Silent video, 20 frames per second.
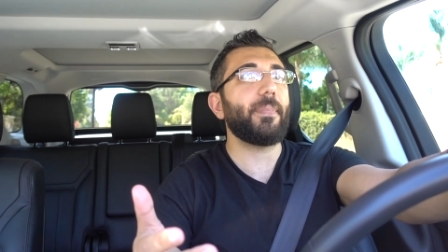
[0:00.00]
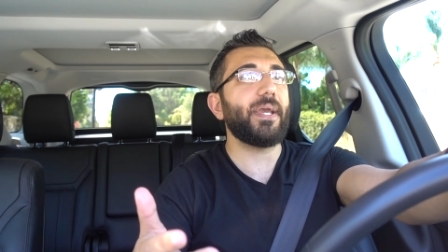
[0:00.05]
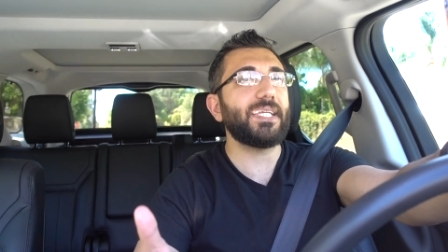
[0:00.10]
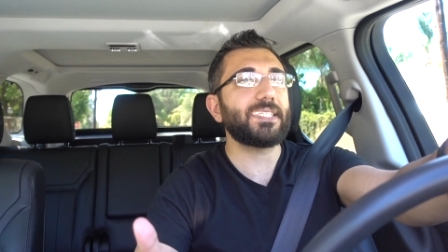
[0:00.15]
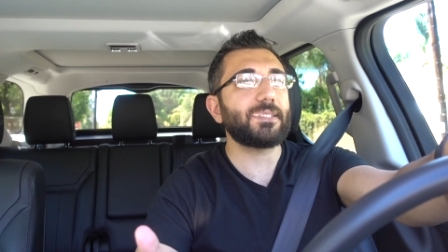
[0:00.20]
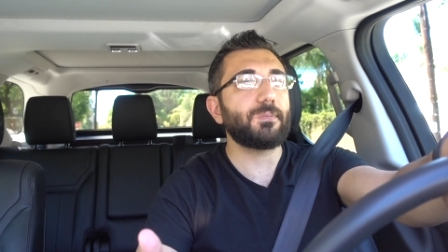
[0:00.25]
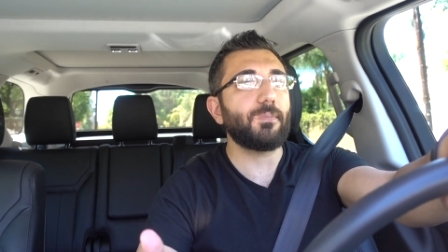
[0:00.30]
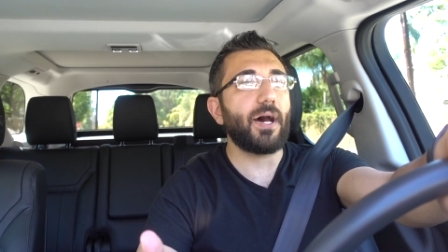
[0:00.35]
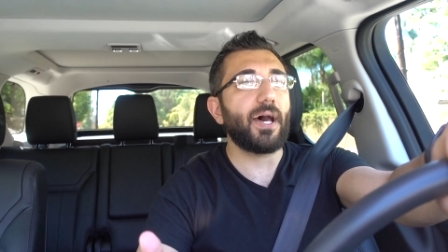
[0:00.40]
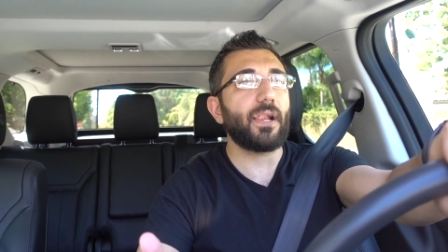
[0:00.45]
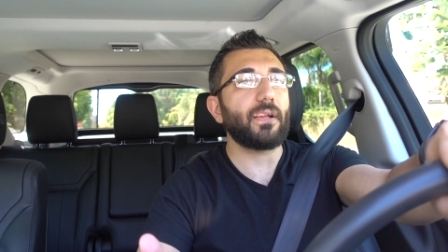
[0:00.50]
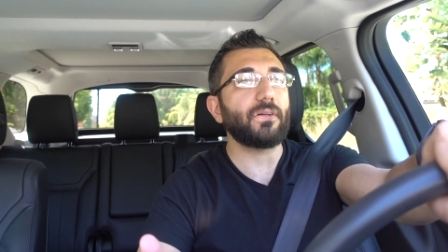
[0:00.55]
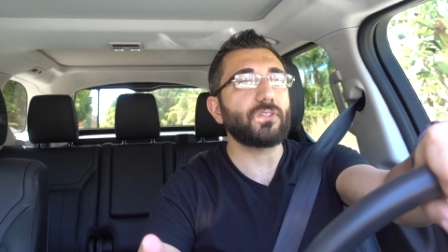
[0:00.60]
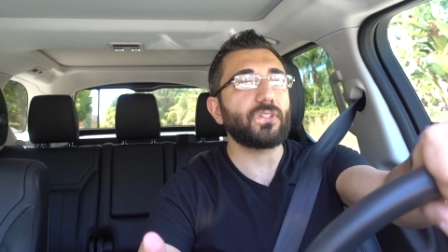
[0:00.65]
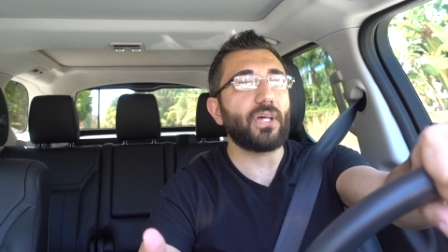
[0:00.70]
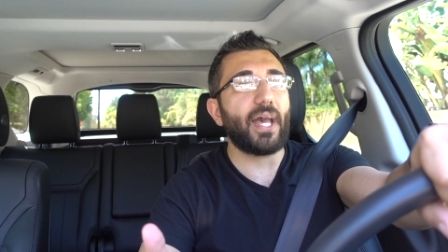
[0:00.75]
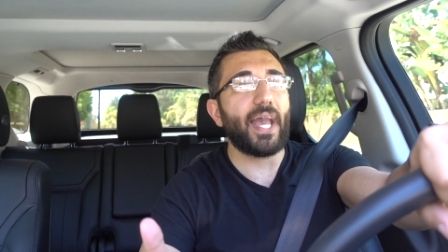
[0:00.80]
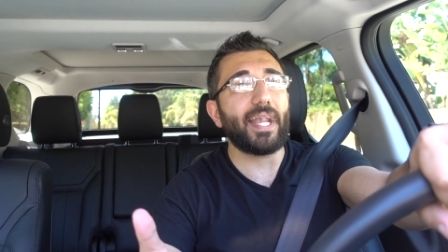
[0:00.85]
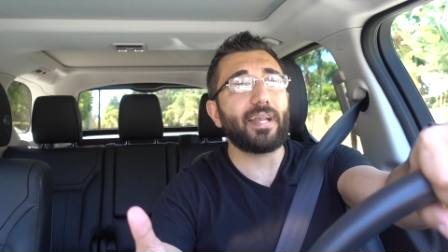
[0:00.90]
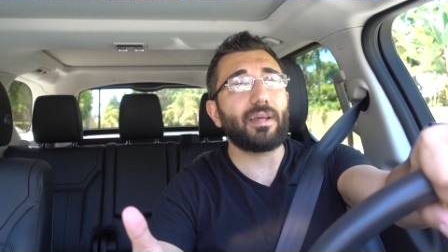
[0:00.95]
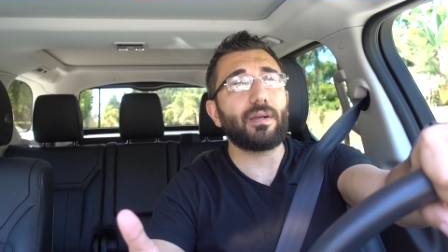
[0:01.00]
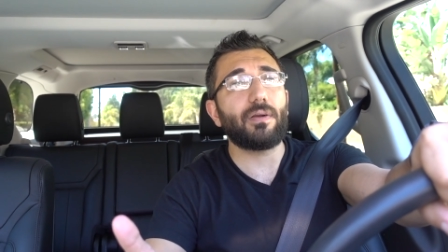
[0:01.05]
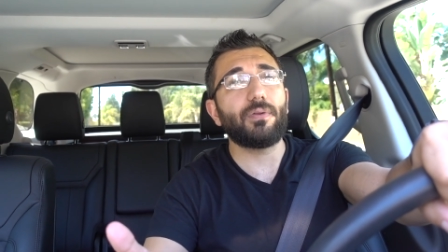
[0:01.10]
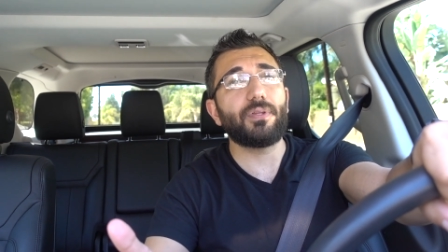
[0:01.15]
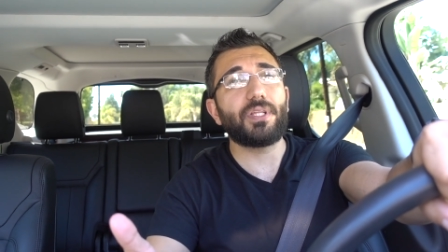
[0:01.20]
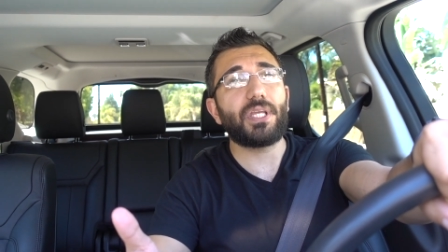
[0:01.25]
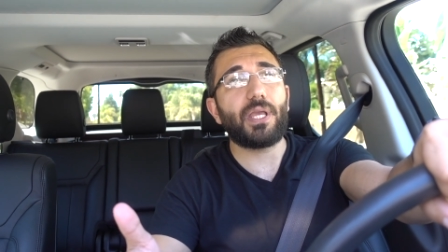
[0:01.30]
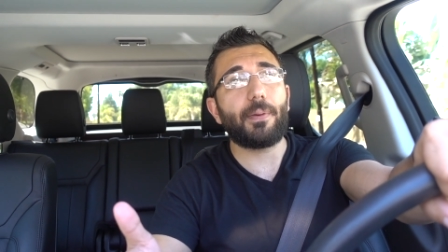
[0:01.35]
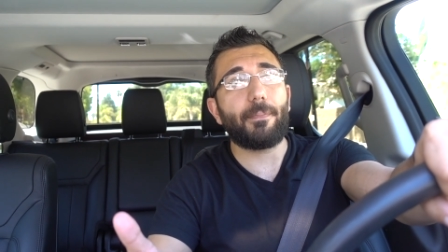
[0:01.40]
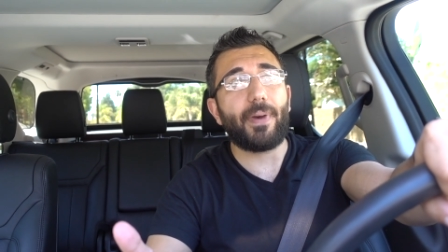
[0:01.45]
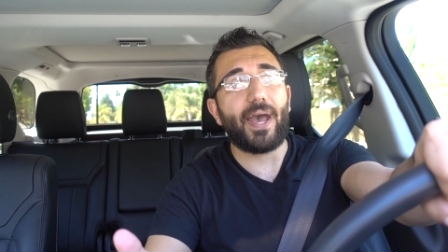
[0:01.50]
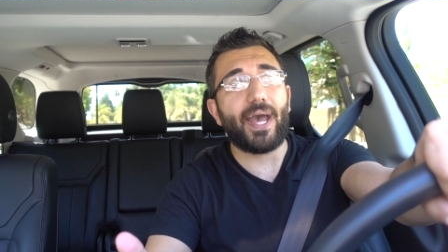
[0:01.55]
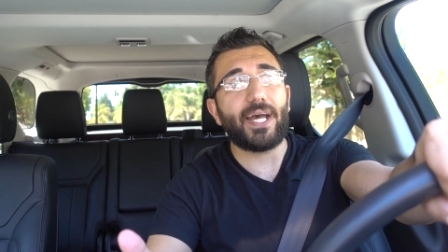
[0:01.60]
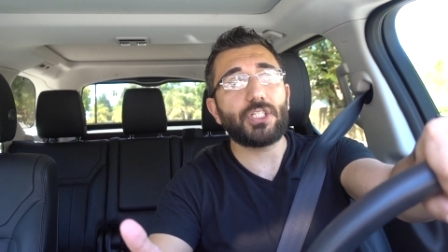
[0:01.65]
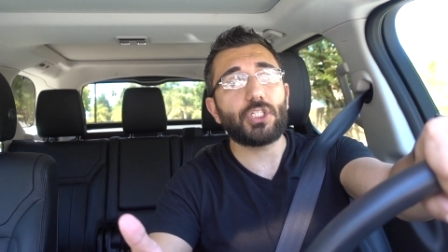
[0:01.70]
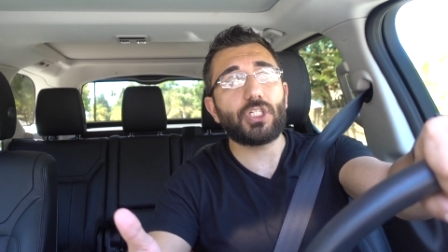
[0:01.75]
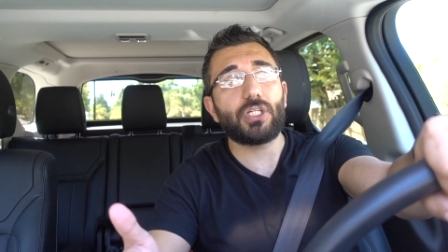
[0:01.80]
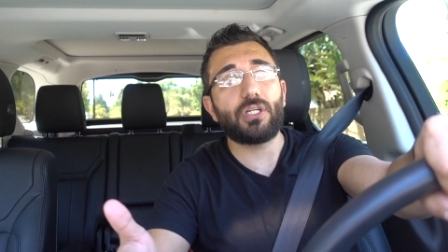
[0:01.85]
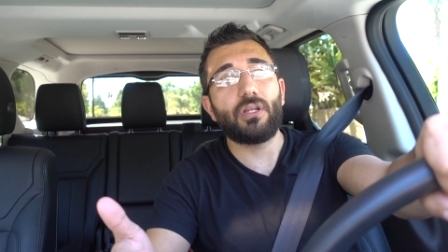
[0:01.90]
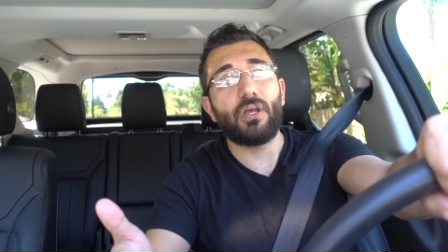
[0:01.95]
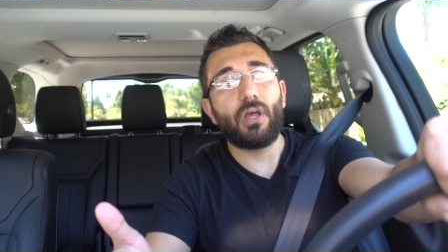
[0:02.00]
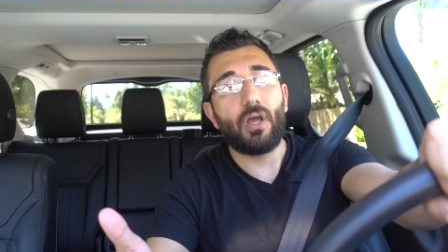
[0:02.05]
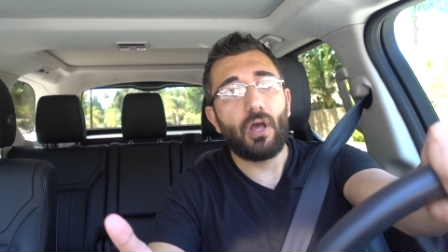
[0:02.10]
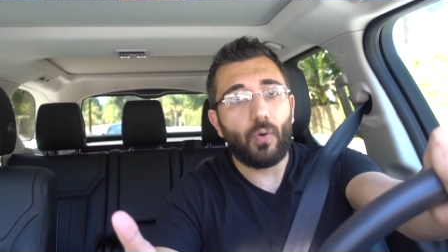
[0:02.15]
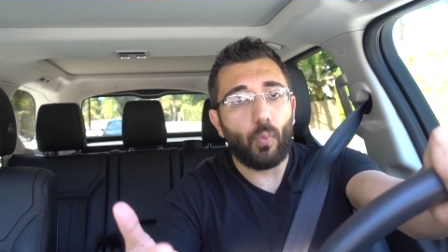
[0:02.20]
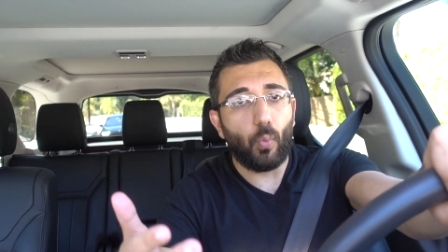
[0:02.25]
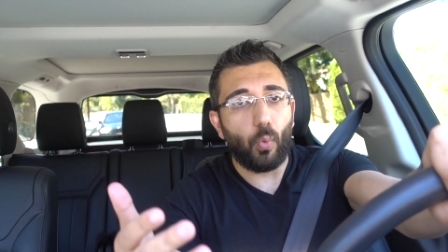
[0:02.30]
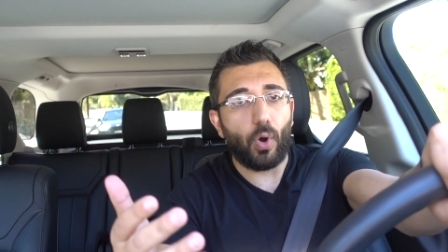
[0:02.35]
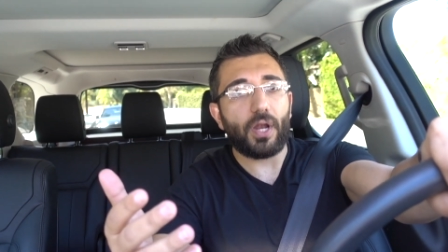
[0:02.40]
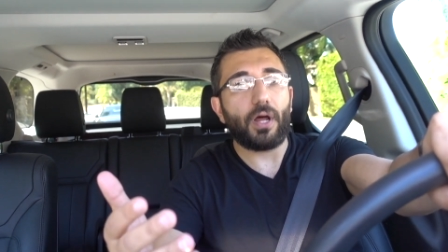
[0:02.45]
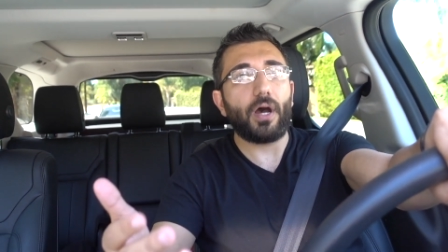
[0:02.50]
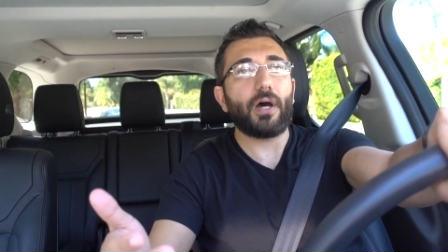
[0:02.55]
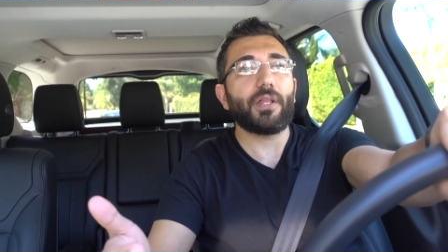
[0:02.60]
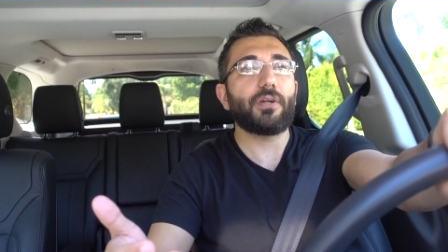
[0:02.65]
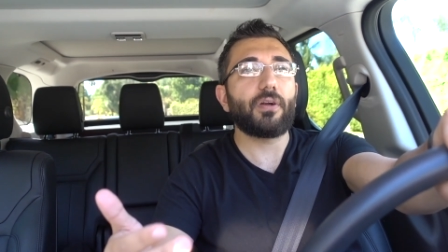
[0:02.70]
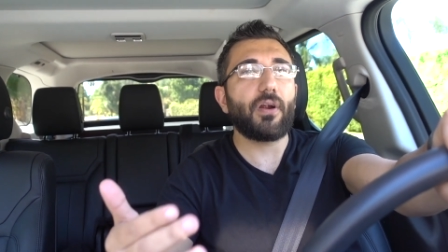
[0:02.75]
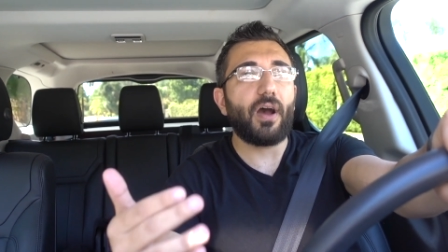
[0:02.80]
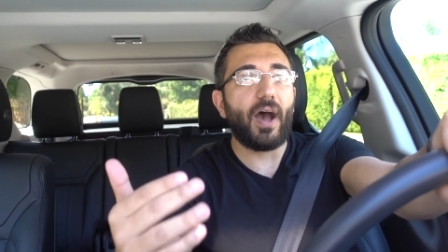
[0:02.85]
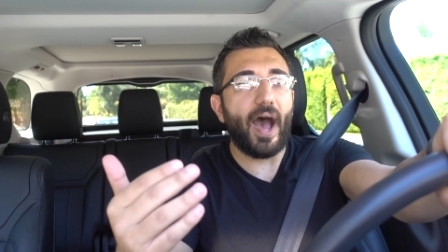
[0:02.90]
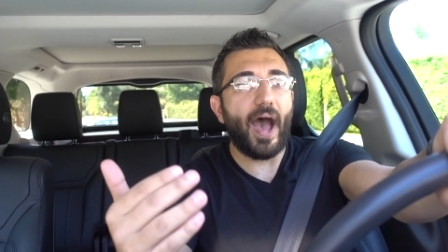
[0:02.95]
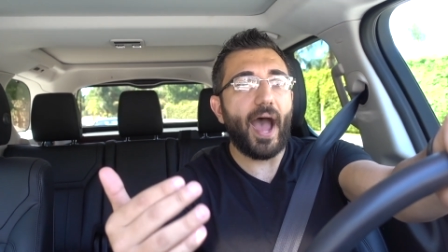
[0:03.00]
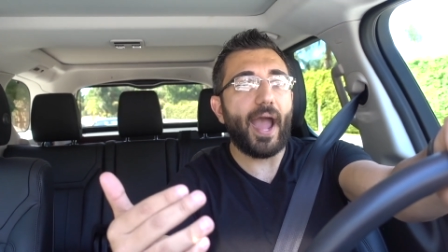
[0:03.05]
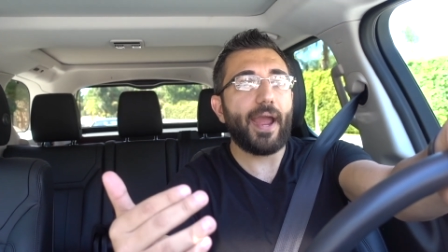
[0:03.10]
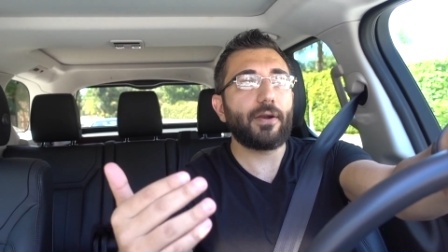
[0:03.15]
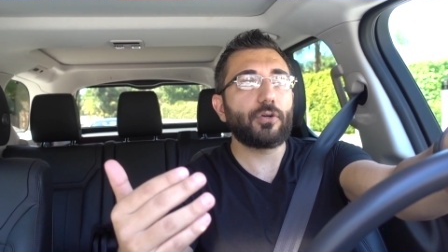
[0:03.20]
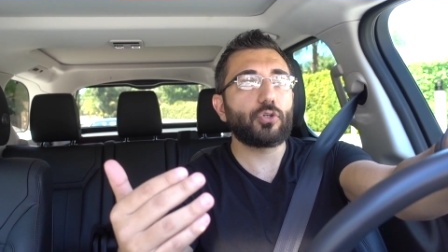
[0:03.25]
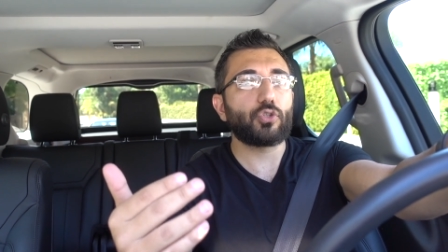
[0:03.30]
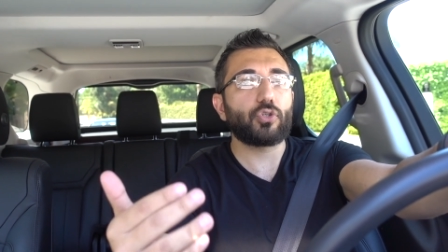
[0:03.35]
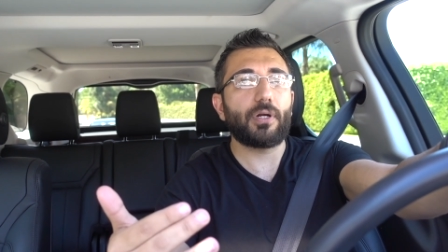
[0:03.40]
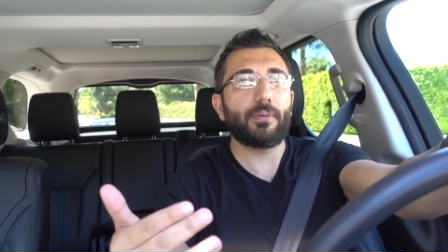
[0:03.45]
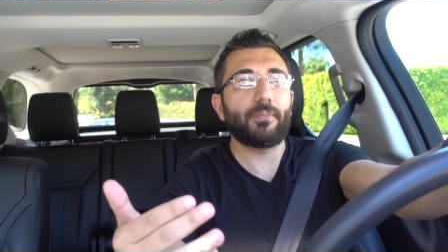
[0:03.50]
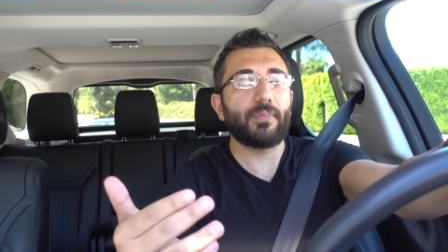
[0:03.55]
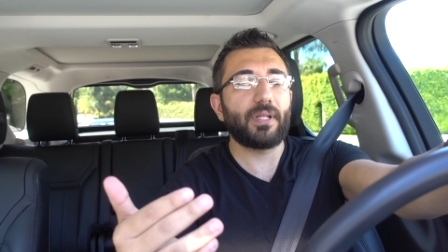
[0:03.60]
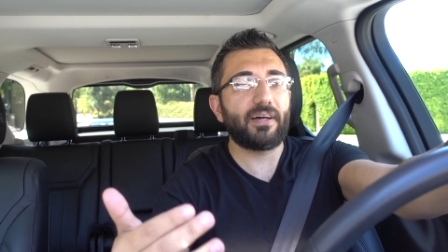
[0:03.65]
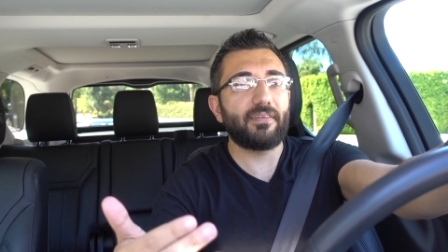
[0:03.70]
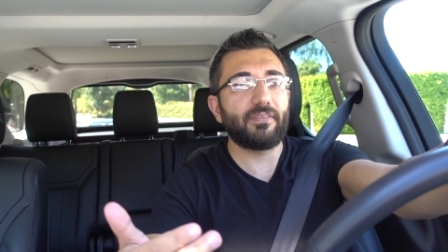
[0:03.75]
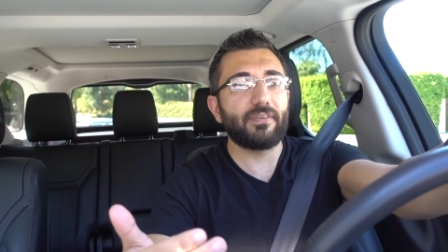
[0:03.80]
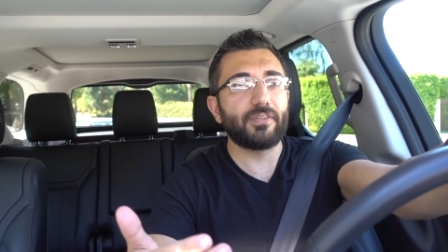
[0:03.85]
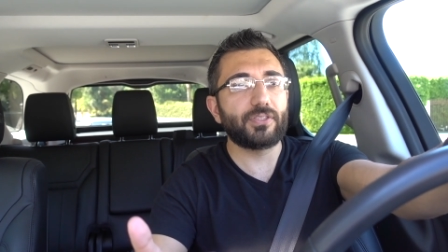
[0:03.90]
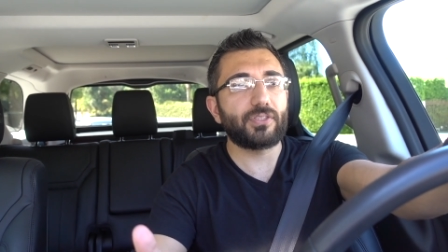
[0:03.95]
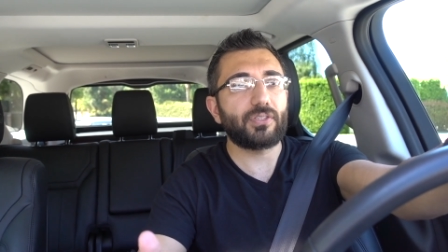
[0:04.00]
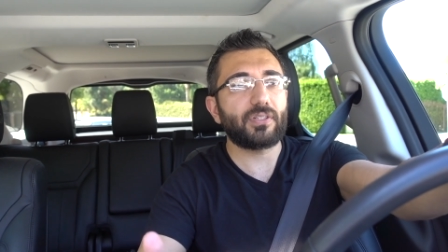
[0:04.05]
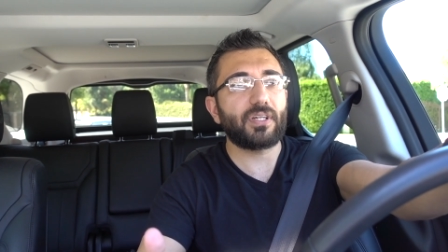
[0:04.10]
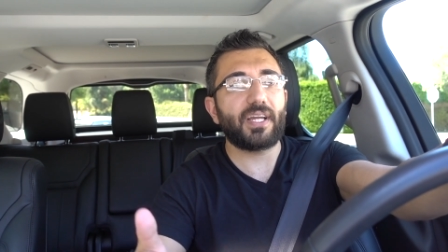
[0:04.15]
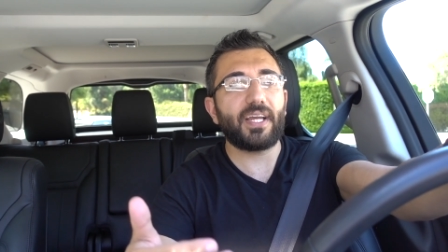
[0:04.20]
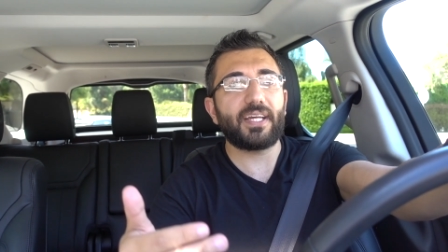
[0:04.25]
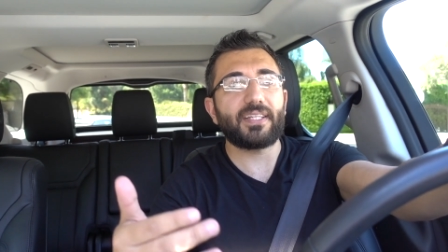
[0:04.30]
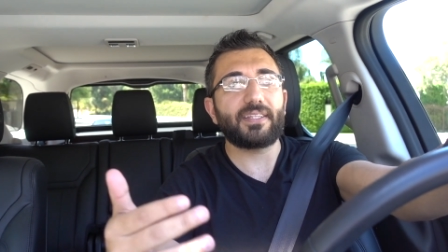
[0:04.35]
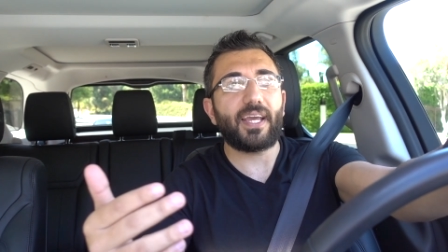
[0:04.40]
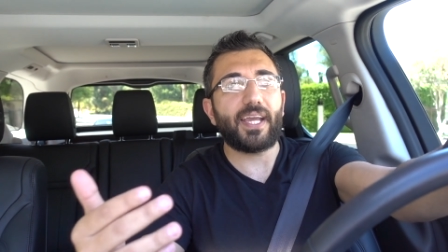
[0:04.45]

base model, so I could only imagine what other higher trim levels you could get.